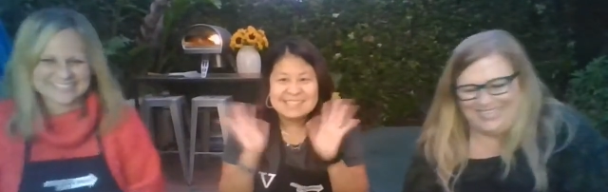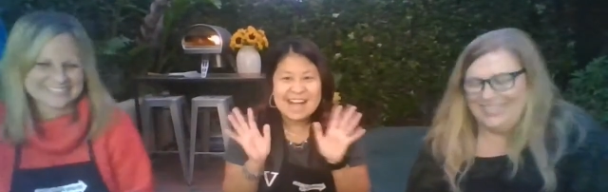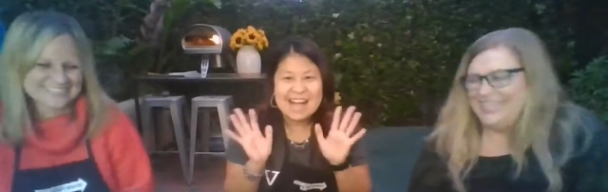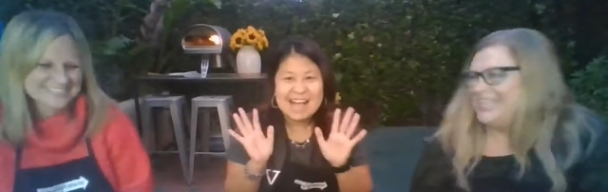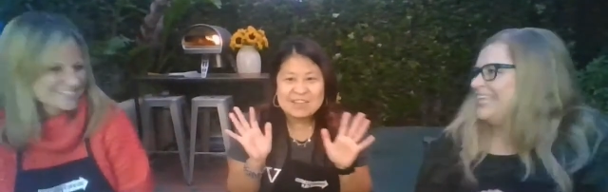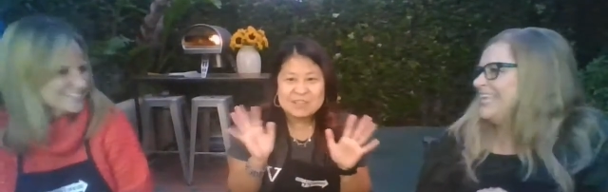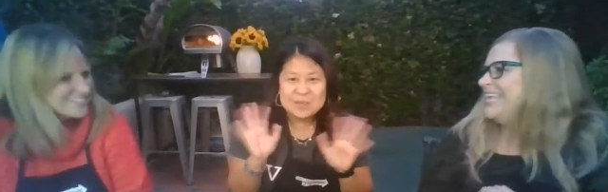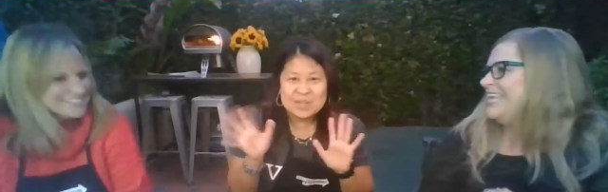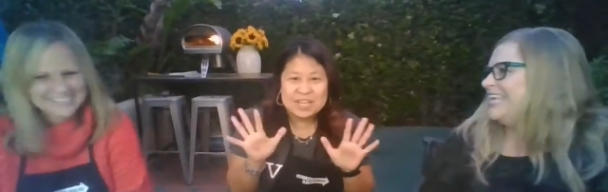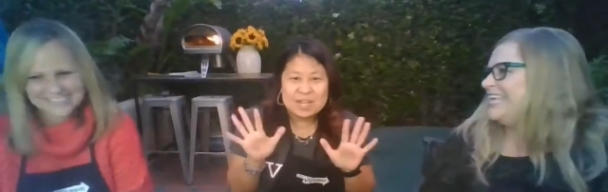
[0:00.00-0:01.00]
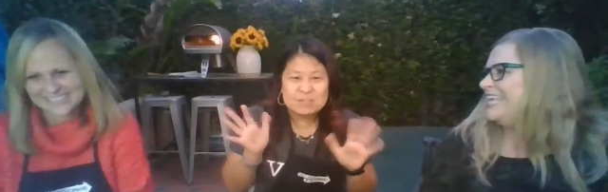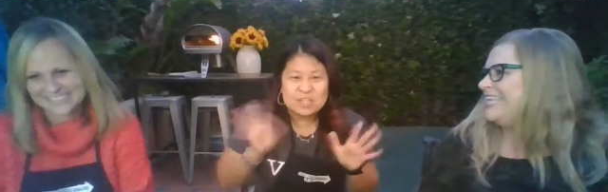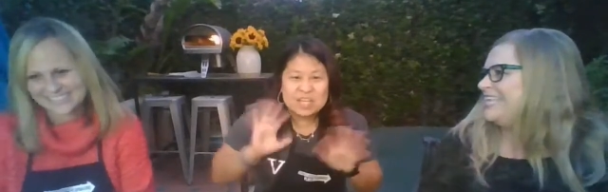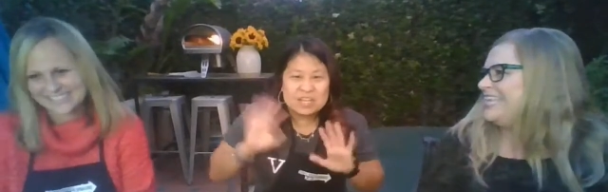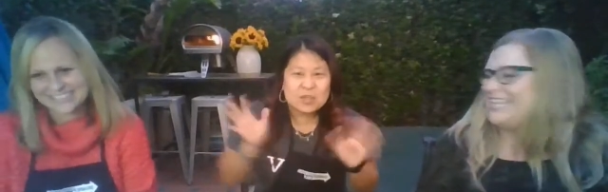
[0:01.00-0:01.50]
Speaker 1: Hi, everybody. I'm
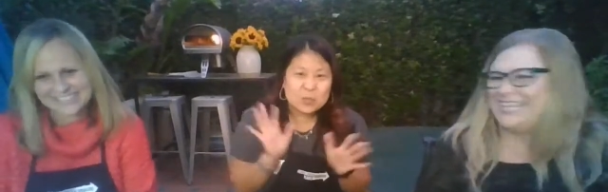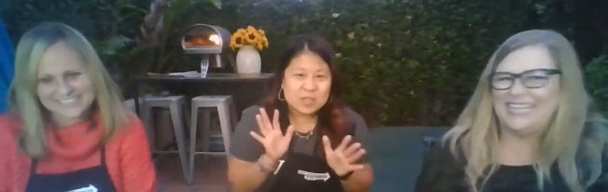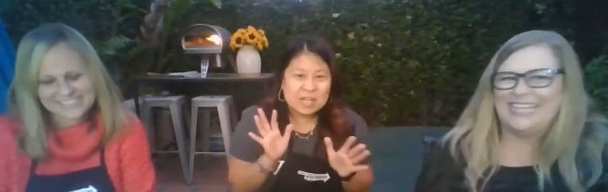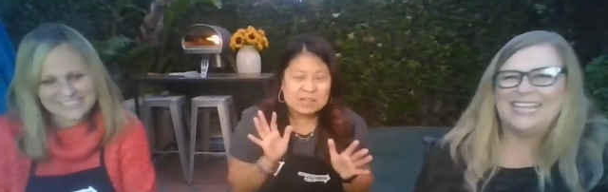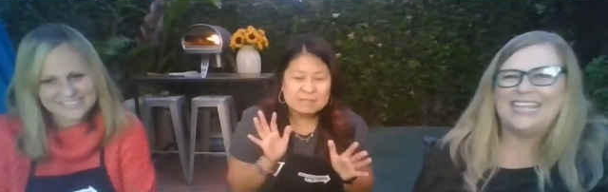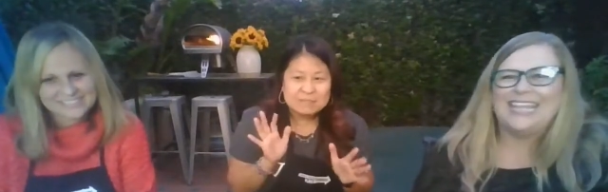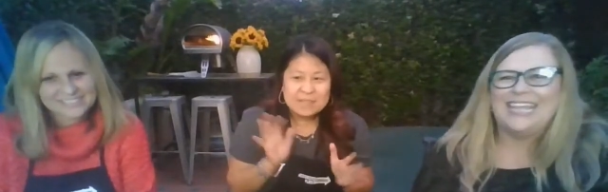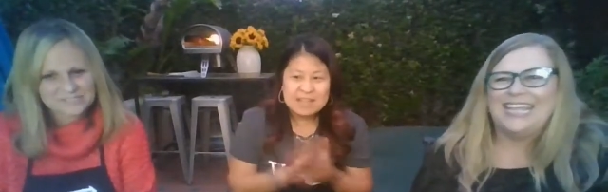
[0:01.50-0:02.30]
Jana Koppula.